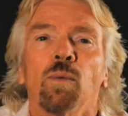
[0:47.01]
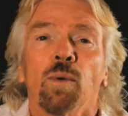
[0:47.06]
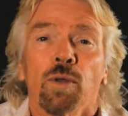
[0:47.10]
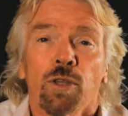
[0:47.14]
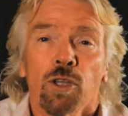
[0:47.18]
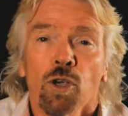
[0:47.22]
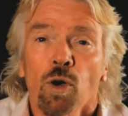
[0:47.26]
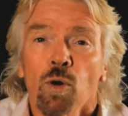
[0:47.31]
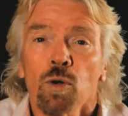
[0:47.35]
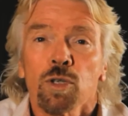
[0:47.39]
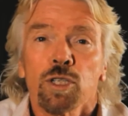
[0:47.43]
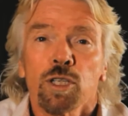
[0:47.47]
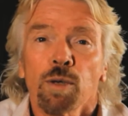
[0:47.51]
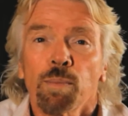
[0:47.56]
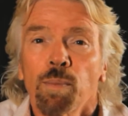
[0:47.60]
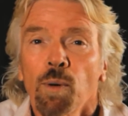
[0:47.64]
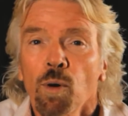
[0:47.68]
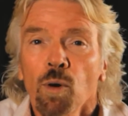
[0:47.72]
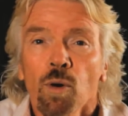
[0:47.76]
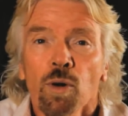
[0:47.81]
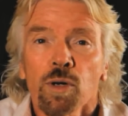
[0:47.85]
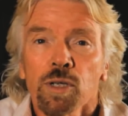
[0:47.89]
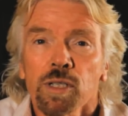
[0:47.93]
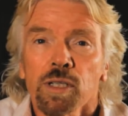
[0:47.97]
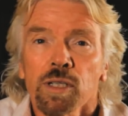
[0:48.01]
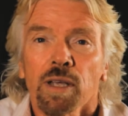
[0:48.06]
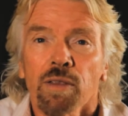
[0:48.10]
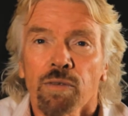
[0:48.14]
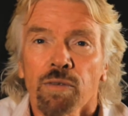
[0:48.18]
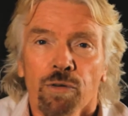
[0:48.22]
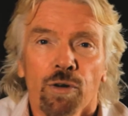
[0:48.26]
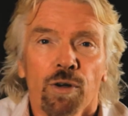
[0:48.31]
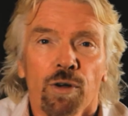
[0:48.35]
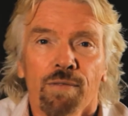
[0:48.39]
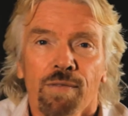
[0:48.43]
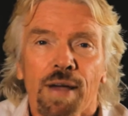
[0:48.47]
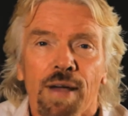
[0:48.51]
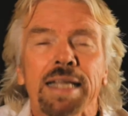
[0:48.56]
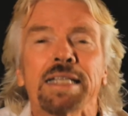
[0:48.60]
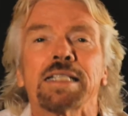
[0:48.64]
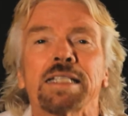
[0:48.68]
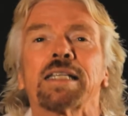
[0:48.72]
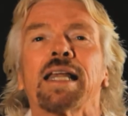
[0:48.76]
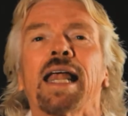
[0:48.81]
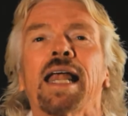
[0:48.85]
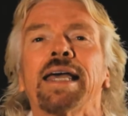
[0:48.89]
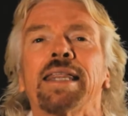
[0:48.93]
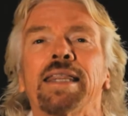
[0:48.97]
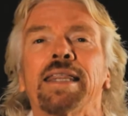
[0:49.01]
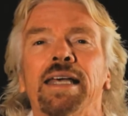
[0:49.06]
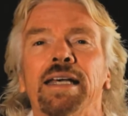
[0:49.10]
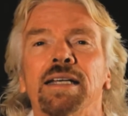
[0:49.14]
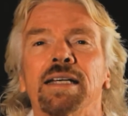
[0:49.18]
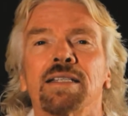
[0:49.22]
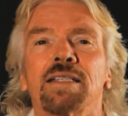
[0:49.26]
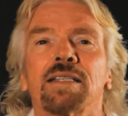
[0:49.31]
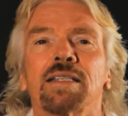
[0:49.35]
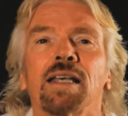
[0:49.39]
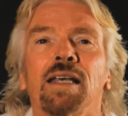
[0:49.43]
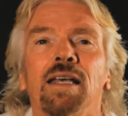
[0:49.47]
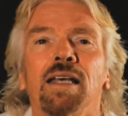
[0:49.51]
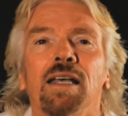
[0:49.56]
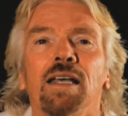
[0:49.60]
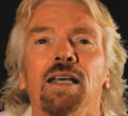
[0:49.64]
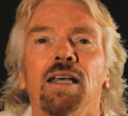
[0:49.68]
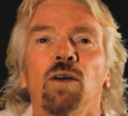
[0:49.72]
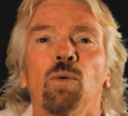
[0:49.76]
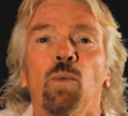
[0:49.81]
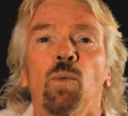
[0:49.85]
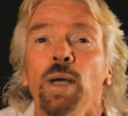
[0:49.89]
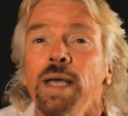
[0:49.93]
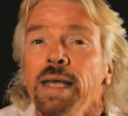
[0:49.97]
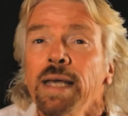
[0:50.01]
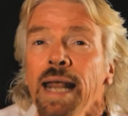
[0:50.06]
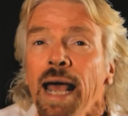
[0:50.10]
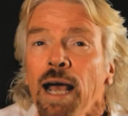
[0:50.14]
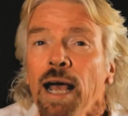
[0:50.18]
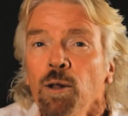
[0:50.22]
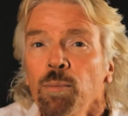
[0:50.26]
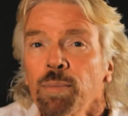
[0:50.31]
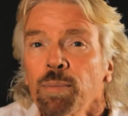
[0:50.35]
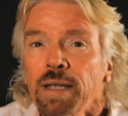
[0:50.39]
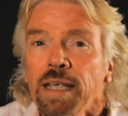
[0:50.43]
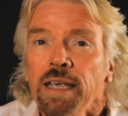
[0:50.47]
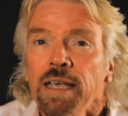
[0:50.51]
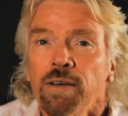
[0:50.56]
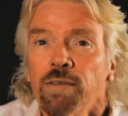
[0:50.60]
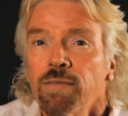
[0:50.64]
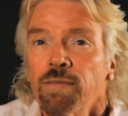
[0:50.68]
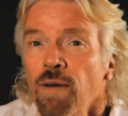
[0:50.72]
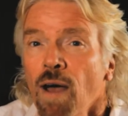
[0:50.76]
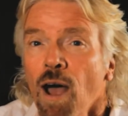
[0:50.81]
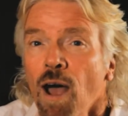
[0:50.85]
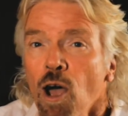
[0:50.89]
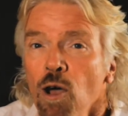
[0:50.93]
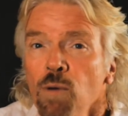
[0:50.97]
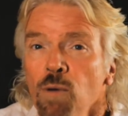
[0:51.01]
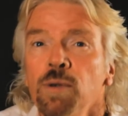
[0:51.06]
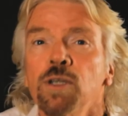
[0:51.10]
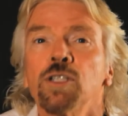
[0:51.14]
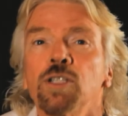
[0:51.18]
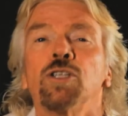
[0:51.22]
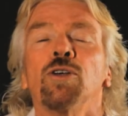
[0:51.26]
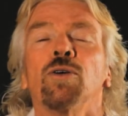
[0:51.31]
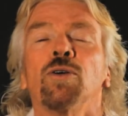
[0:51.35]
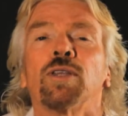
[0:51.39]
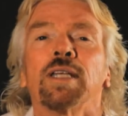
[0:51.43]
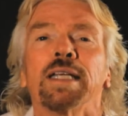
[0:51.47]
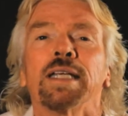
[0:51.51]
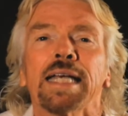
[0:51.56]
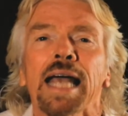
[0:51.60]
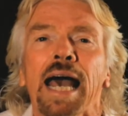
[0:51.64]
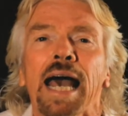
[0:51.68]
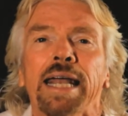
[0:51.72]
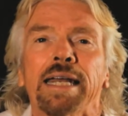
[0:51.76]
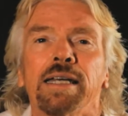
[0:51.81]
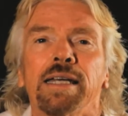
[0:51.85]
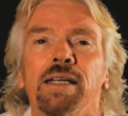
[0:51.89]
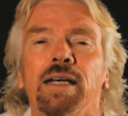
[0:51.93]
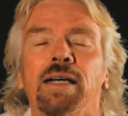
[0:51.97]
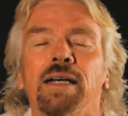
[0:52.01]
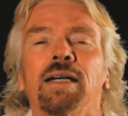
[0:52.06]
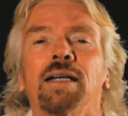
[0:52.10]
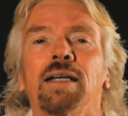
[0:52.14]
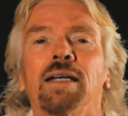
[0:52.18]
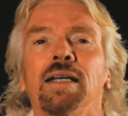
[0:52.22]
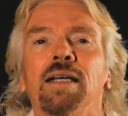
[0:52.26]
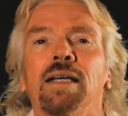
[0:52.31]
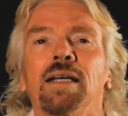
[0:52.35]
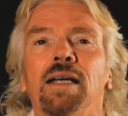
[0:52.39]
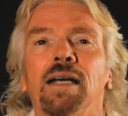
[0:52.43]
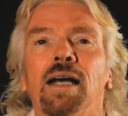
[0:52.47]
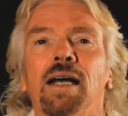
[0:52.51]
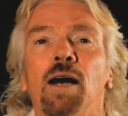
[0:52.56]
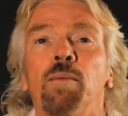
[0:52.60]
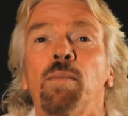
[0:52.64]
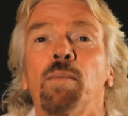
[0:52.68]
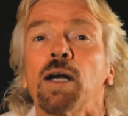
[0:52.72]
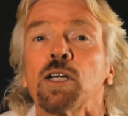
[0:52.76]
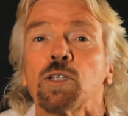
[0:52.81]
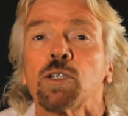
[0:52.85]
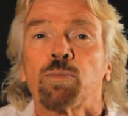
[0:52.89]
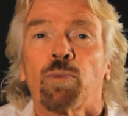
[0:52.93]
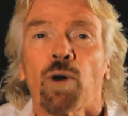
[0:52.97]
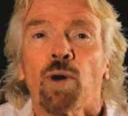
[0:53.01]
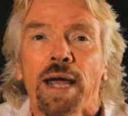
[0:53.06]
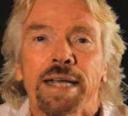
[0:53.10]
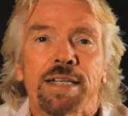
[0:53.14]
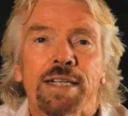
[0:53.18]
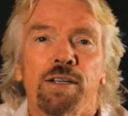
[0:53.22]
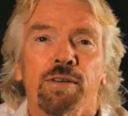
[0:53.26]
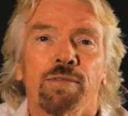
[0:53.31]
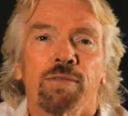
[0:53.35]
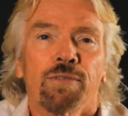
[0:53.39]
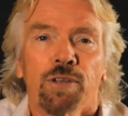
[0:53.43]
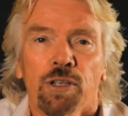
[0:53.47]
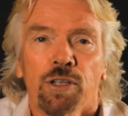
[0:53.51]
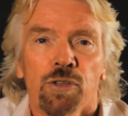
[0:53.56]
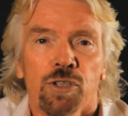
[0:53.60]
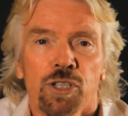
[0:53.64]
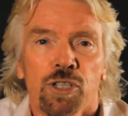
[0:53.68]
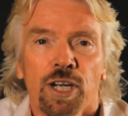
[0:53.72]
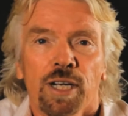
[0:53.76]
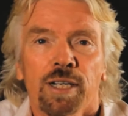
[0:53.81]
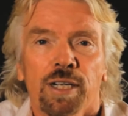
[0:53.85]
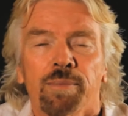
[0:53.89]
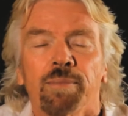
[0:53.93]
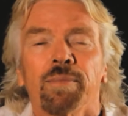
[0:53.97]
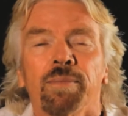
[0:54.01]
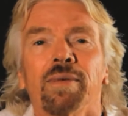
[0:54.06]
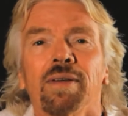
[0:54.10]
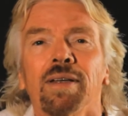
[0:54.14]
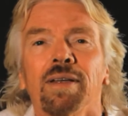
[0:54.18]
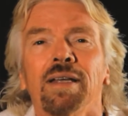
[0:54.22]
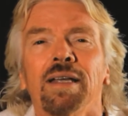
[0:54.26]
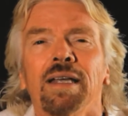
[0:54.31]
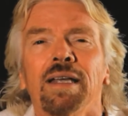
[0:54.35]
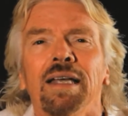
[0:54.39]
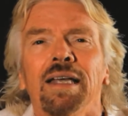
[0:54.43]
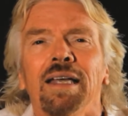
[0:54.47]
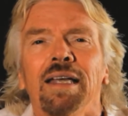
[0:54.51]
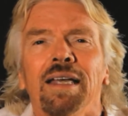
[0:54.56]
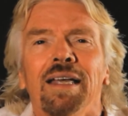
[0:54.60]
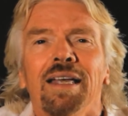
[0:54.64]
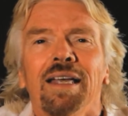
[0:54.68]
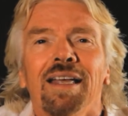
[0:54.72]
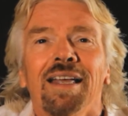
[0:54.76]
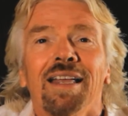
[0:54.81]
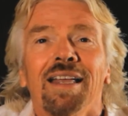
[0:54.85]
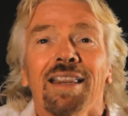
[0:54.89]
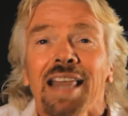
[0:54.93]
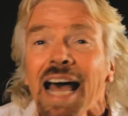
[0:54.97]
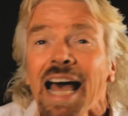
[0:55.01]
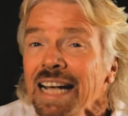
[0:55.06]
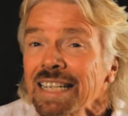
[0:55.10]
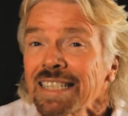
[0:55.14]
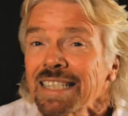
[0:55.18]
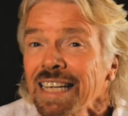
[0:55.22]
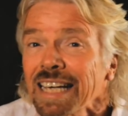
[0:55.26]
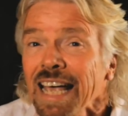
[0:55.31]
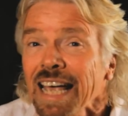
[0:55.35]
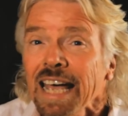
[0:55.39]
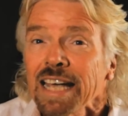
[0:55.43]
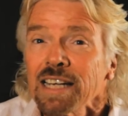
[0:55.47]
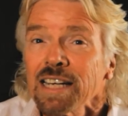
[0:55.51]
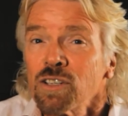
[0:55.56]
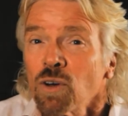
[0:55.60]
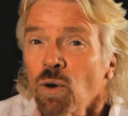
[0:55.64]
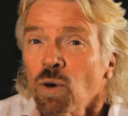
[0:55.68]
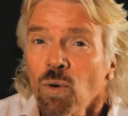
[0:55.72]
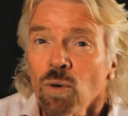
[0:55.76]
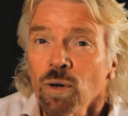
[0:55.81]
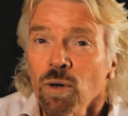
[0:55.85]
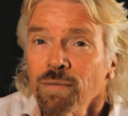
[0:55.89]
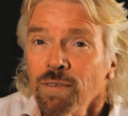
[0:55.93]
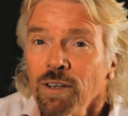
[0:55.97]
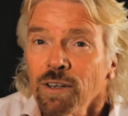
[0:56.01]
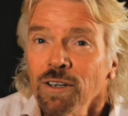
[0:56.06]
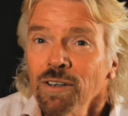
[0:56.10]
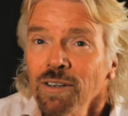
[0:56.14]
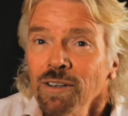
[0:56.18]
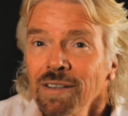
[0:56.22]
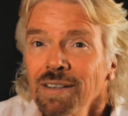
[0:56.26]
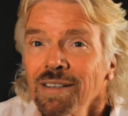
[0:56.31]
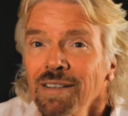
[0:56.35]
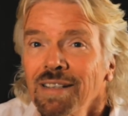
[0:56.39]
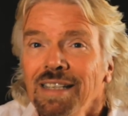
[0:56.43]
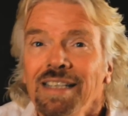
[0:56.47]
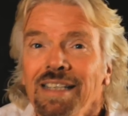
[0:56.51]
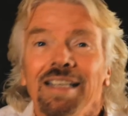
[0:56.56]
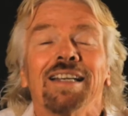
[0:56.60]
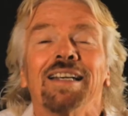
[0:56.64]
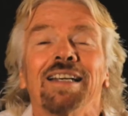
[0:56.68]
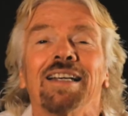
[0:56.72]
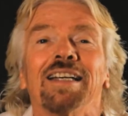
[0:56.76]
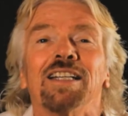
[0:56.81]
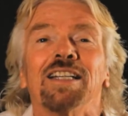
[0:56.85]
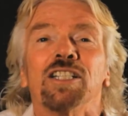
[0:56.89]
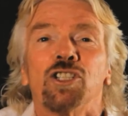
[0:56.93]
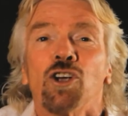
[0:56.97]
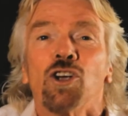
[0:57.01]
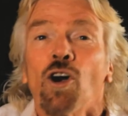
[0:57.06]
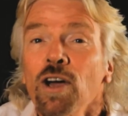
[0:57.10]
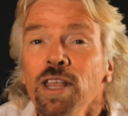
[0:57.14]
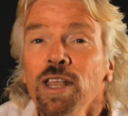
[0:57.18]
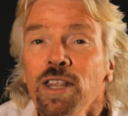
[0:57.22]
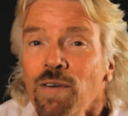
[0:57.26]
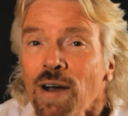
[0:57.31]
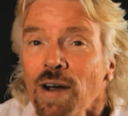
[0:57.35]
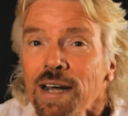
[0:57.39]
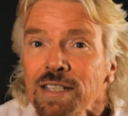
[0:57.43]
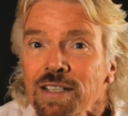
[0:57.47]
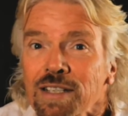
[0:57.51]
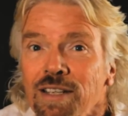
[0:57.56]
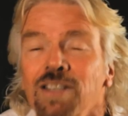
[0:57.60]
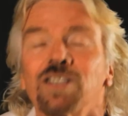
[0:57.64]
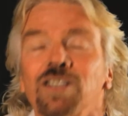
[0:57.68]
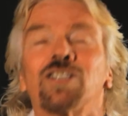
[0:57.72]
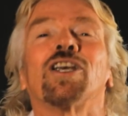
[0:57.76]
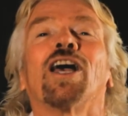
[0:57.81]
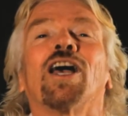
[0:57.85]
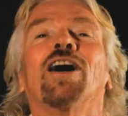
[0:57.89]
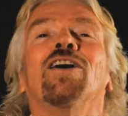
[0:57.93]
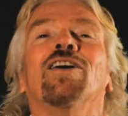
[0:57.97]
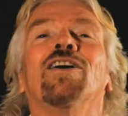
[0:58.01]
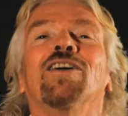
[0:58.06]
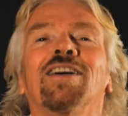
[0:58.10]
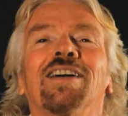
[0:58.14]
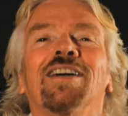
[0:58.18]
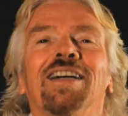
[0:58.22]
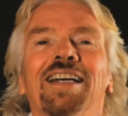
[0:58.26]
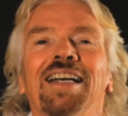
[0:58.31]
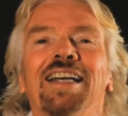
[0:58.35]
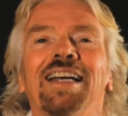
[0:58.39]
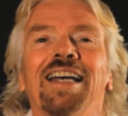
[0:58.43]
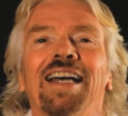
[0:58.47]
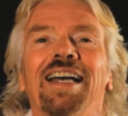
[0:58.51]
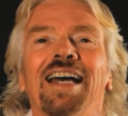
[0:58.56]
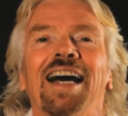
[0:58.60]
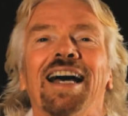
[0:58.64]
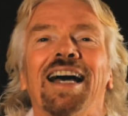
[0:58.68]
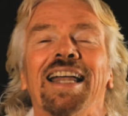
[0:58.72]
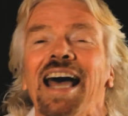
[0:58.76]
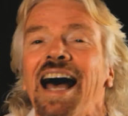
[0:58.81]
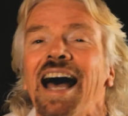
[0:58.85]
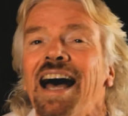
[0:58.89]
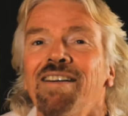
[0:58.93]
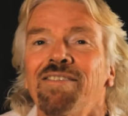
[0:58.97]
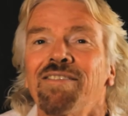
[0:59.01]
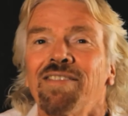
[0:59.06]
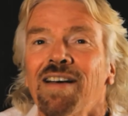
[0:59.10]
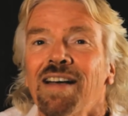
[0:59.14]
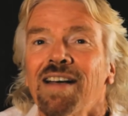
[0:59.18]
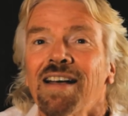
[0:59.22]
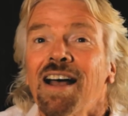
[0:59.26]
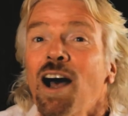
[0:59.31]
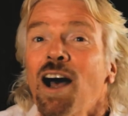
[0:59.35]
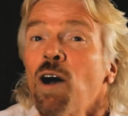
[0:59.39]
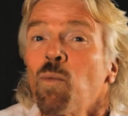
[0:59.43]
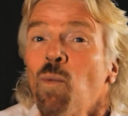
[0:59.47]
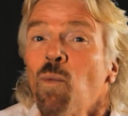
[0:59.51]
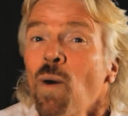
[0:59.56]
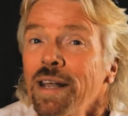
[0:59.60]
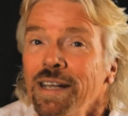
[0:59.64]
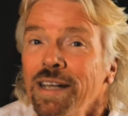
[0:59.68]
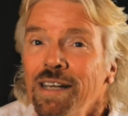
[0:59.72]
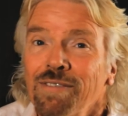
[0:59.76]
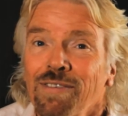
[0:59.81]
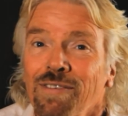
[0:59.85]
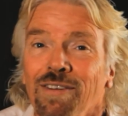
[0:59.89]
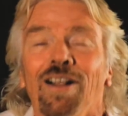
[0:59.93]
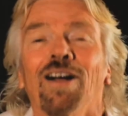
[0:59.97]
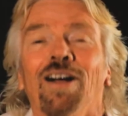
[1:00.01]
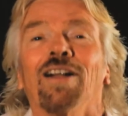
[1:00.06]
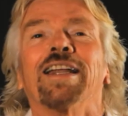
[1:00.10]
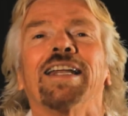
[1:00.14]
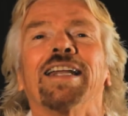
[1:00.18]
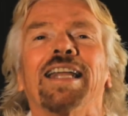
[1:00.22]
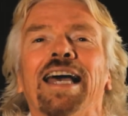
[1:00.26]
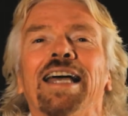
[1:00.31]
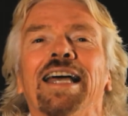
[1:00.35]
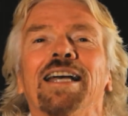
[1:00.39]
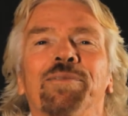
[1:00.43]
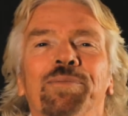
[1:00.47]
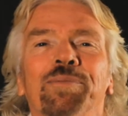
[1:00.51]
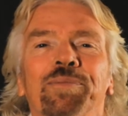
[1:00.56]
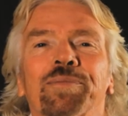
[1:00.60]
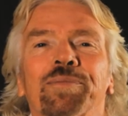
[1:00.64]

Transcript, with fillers: With your support and through events like this, we can help give homeless youth in Canada a much brighter future. Thanks again to all of you. Enjoy the rest of the show and have a wonderful holiday.